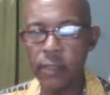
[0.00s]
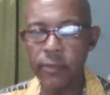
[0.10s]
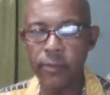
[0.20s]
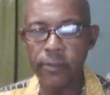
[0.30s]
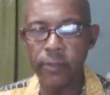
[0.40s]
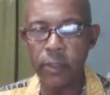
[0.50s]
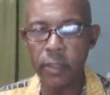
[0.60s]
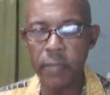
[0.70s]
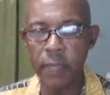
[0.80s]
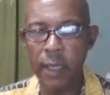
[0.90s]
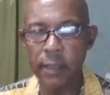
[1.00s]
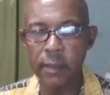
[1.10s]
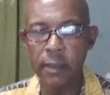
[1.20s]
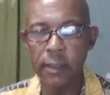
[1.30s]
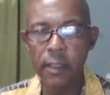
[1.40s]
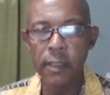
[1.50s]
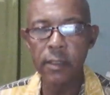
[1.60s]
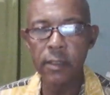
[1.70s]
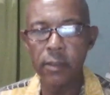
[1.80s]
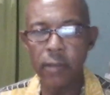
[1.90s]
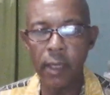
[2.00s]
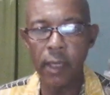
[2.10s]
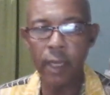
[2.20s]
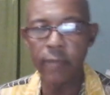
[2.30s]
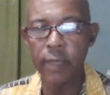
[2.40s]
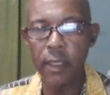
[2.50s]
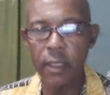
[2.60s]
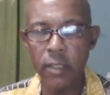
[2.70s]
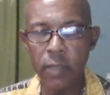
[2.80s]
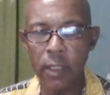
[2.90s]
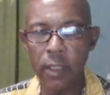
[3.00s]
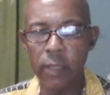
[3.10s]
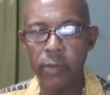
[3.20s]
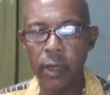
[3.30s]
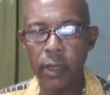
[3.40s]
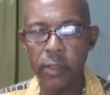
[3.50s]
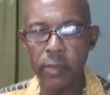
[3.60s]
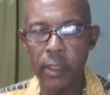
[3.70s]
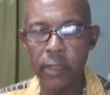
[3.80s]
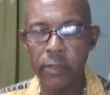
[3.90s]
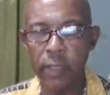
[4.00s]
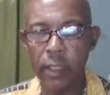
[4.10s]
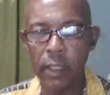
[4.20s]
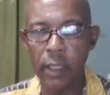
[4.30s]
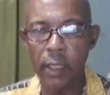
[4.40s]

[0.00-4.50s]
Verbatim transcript: of the first blast. So I have that as well on as well on record,